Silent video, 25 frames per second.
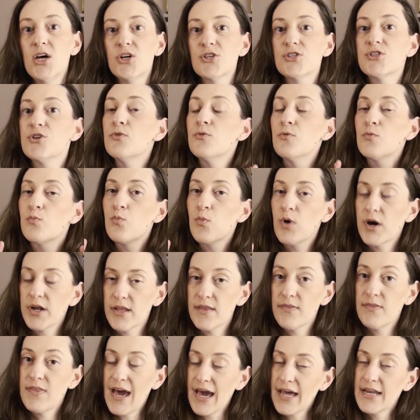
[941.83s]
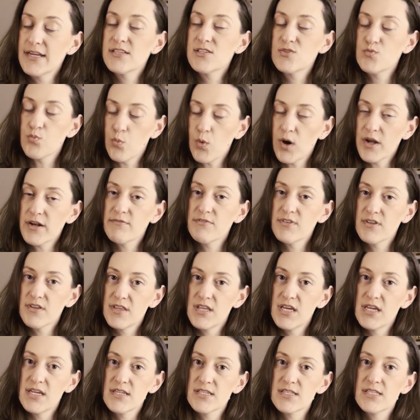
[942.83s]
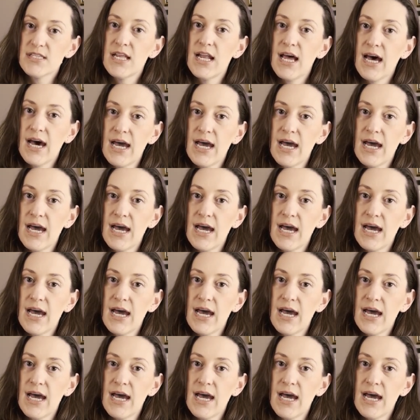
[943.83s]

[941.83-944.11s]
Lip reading: So that is one of the things that